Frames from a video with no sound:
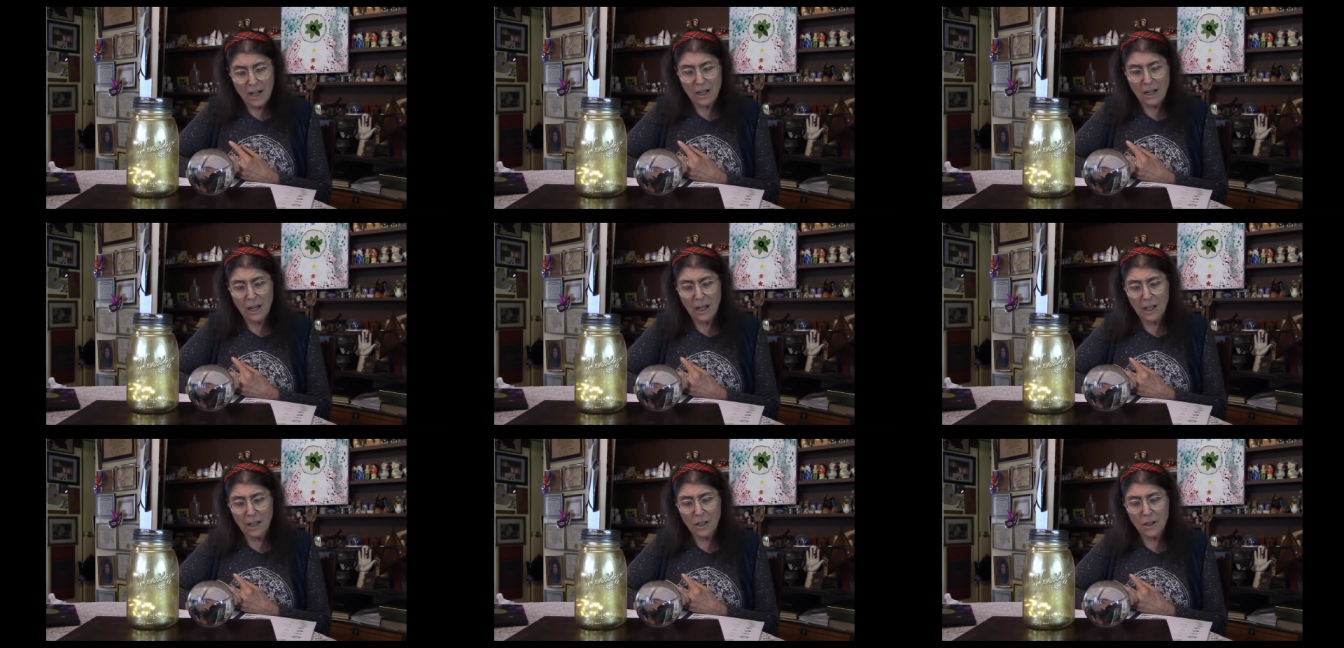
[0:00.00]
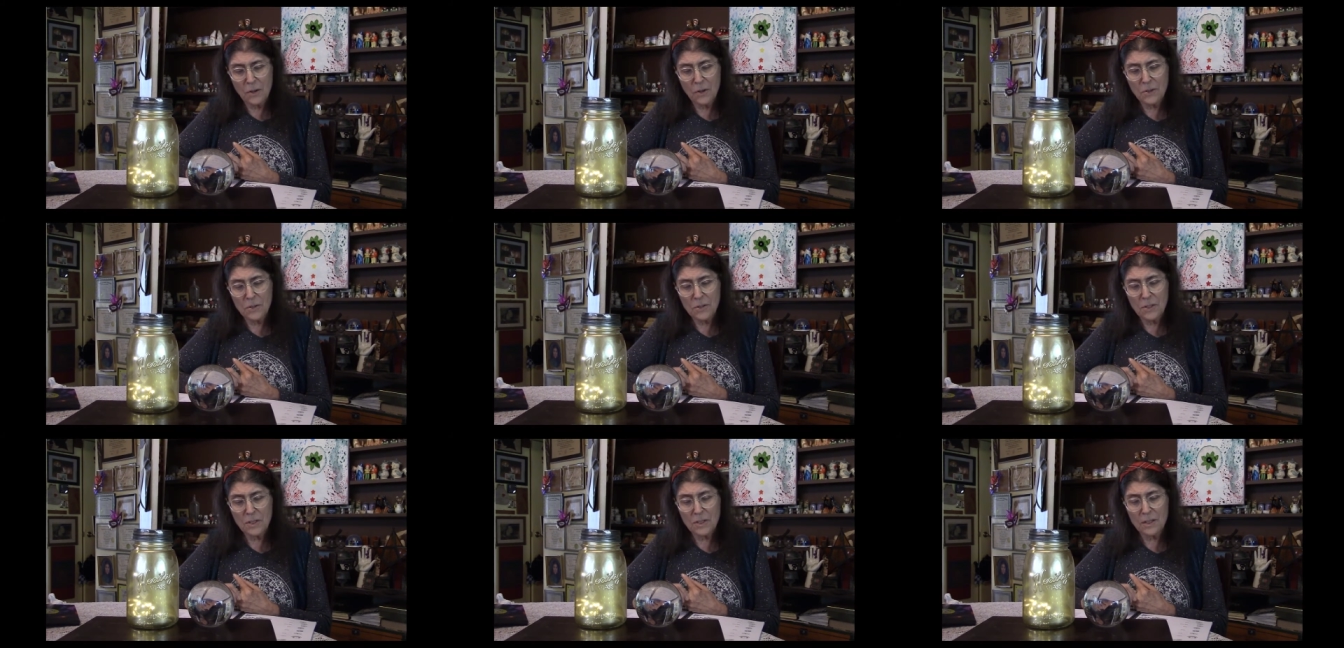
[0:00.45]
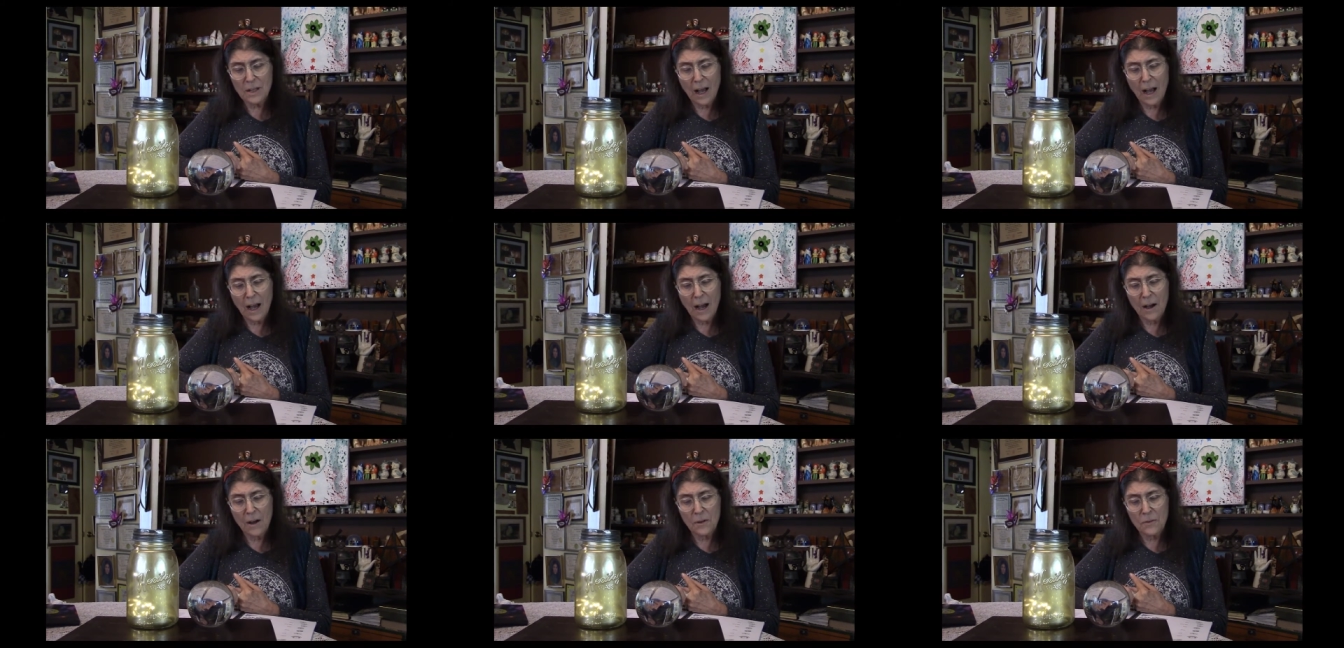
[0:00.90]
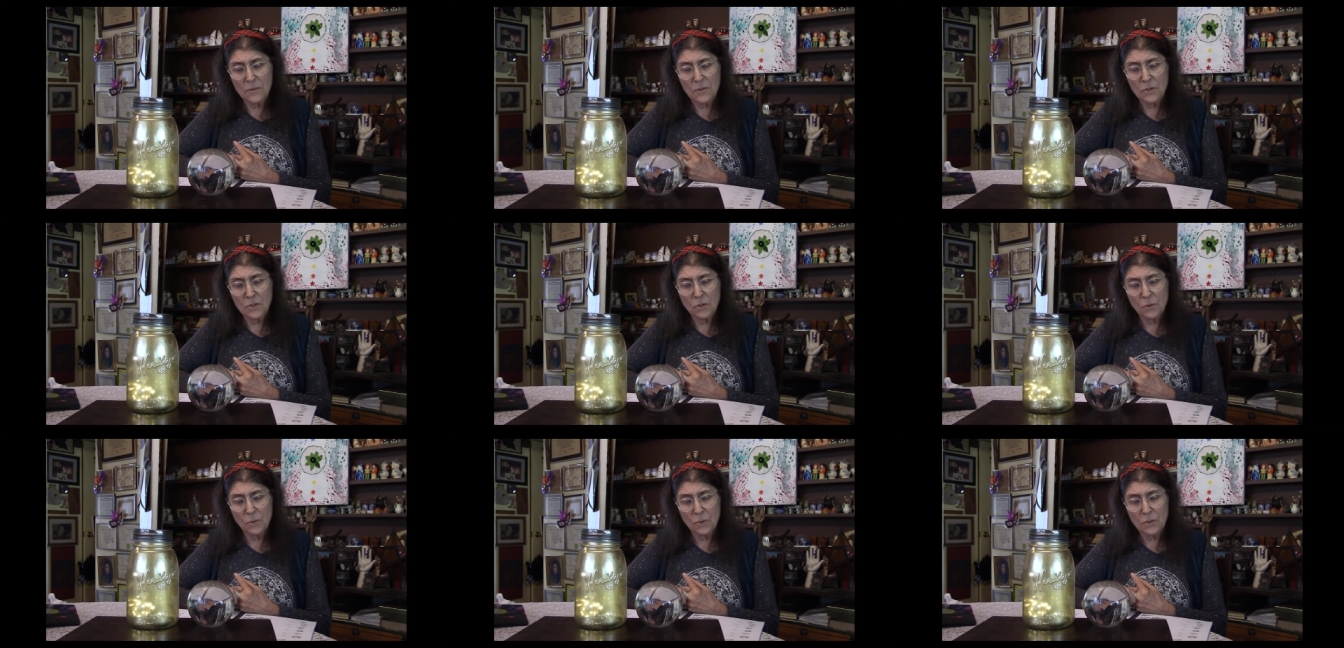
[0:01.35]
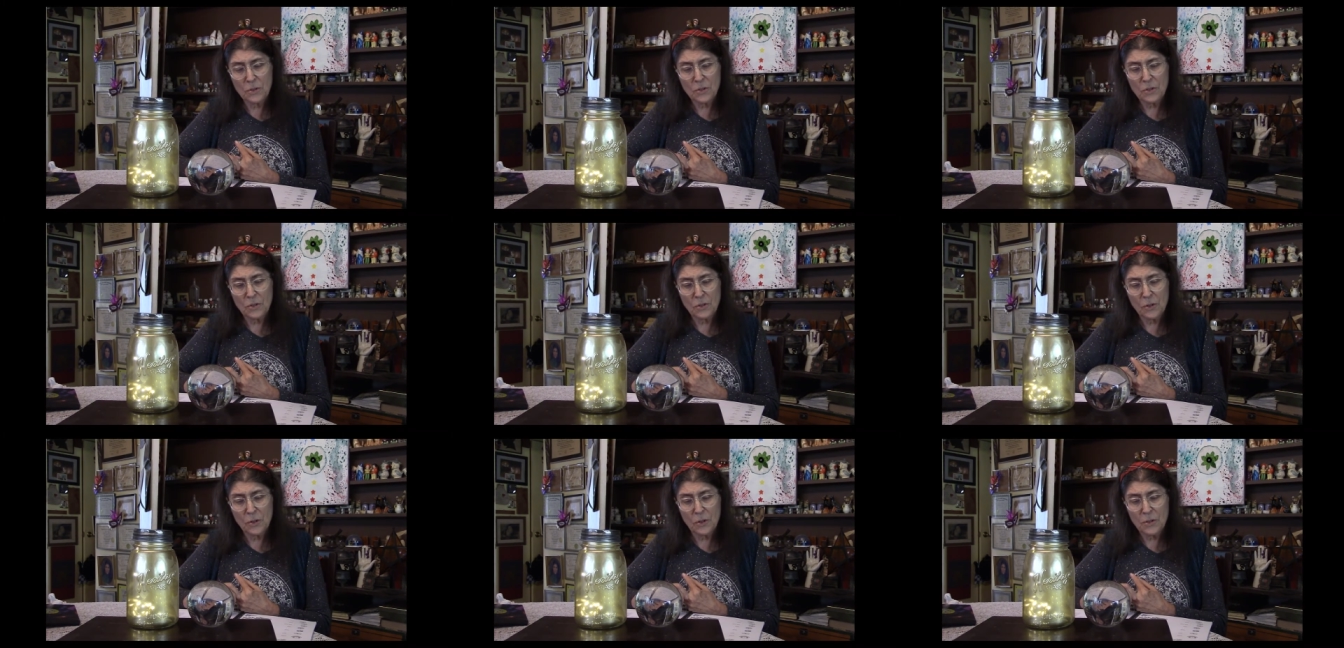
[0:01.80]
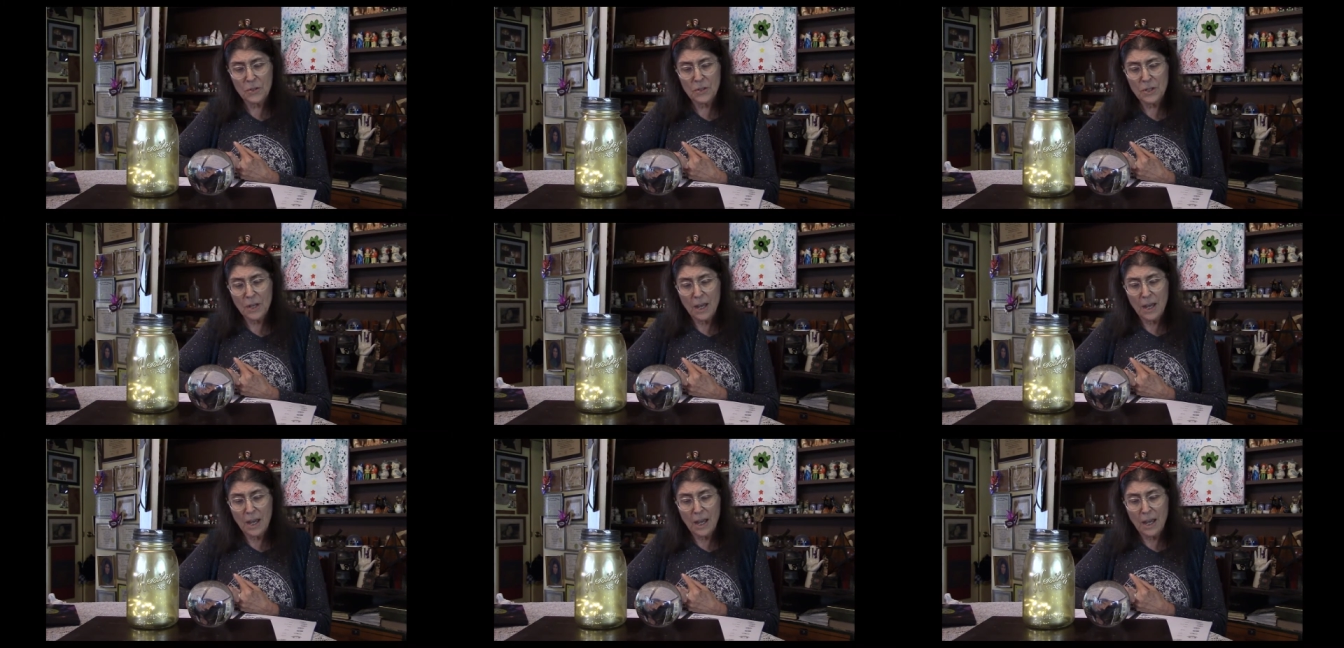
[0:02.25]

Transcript: Colors, sounds, crystals,